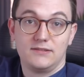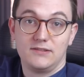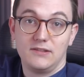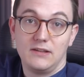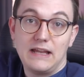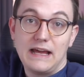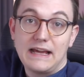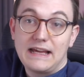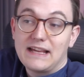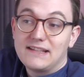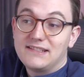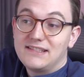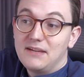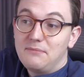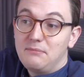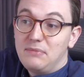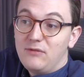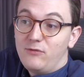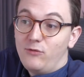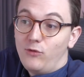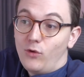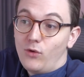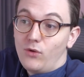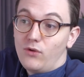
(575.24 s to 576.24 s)
So like I said
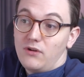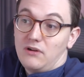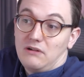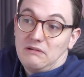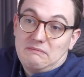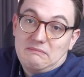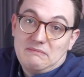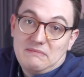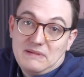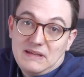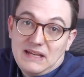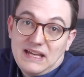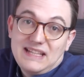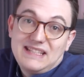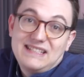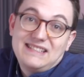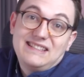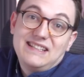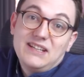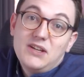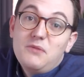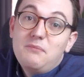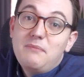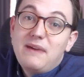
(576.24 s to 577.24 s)
before, it
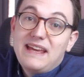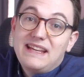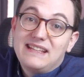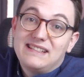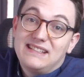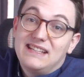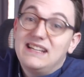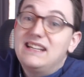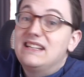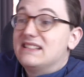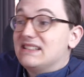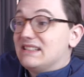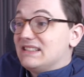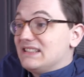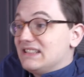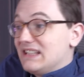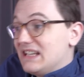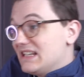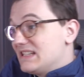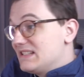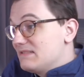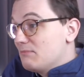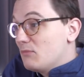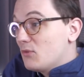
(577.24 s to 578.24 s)
still makes sense.
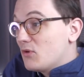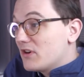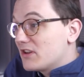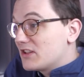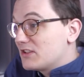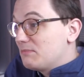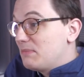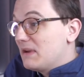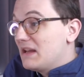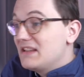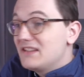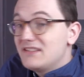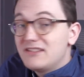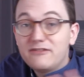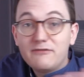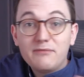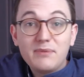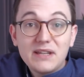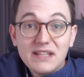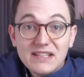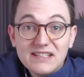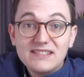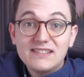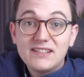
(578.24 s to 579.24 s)
It's more expensive,
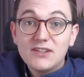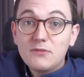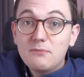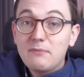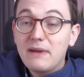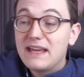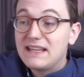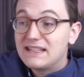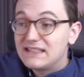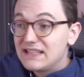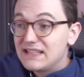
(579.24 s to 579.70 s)
but it still makes